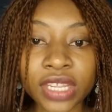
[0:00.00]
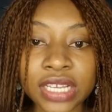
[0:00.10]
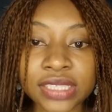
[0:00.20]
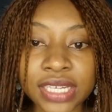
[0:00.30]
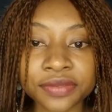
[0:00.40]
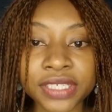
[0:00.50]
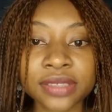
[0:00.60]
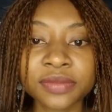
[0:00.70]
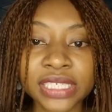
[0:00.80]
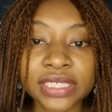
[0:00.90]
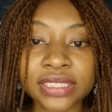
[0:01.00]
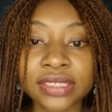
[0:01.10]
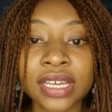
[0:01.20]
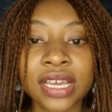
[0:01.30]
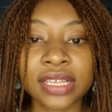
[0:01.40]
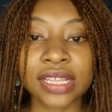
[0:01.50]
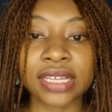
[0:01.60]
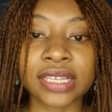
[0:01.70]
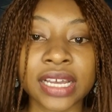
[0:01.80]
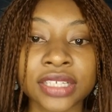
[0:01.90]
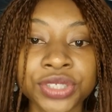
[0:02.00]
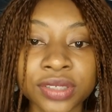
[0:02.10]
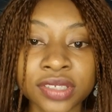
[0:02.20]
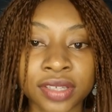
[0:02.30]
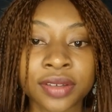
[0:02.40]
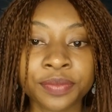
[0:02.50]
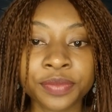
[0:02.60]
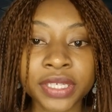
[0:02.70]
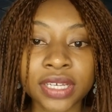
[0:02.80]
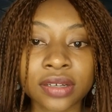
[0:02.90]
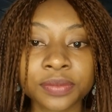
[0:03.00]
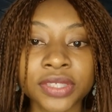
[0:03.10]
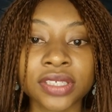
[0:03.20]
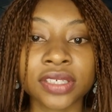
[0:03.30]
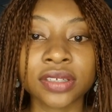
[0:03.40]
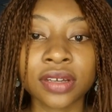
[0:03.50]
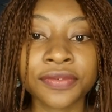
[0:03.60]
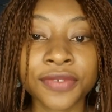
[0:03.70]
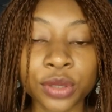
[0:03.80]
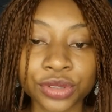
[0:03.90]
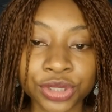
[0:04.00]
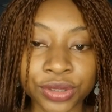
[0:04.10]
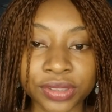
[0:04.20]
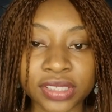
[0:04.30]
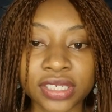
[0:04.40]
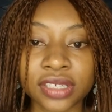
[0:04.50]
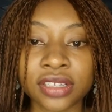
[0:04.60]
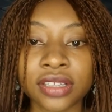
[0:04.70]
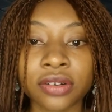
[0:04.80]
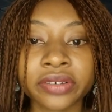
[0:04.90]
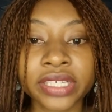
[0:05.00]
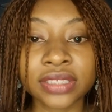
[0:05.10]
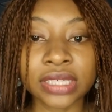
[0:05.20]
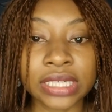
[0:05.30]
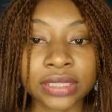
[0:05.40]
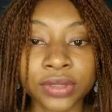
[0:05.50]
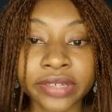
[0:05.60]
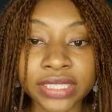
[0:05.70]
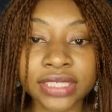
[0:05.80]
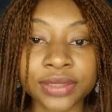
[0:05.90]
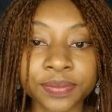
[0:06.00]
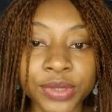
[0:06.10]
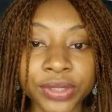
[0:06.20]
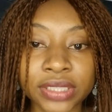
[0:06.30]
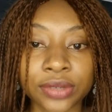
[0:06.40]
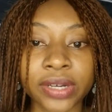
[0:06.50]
Interface meaning that I just pick up the functions in an already deployed or